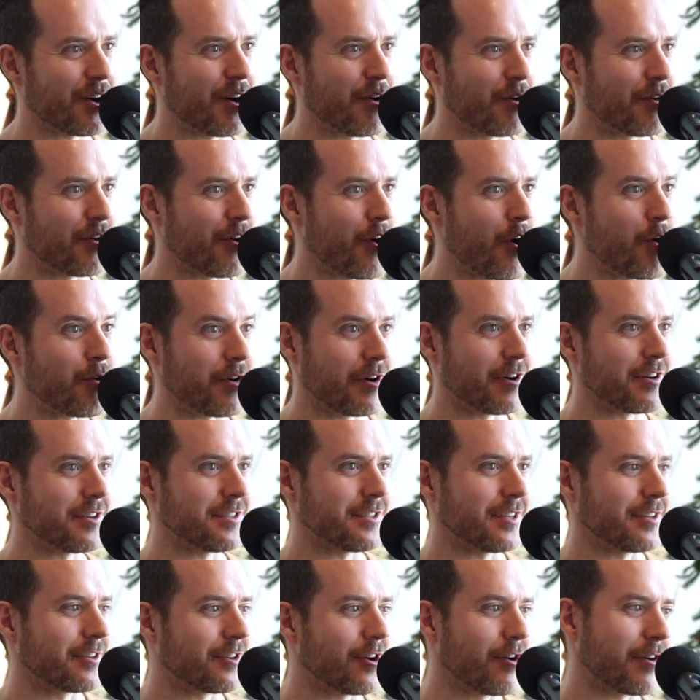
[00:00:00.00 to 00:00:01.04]
owners
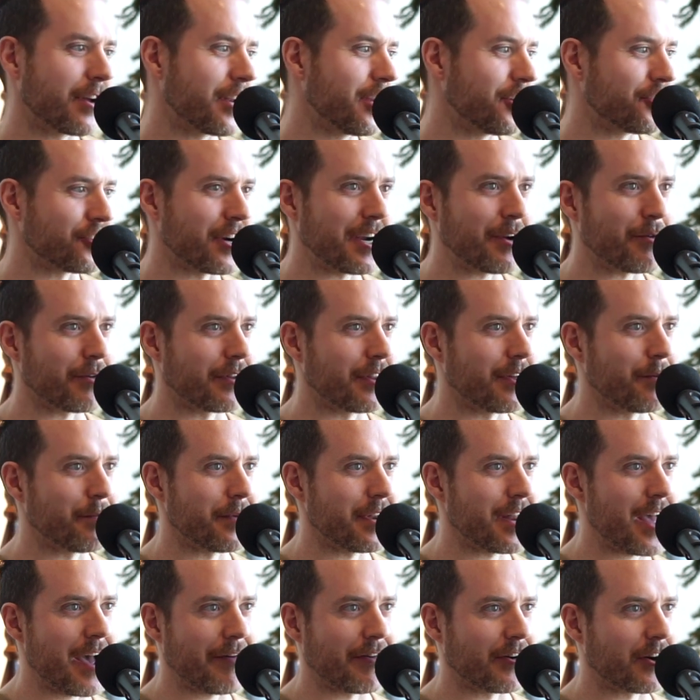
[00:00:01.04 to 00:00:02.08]
and go get a drink with them
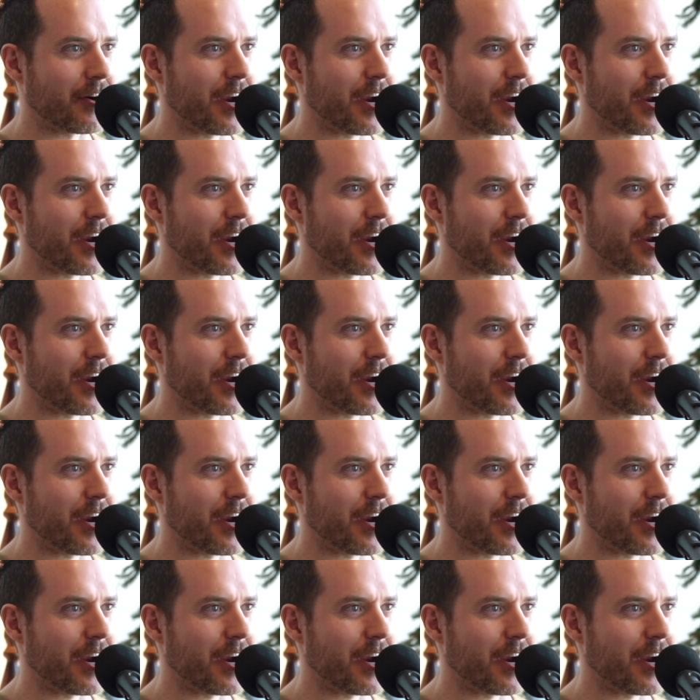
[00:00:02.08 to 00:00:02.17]
and have a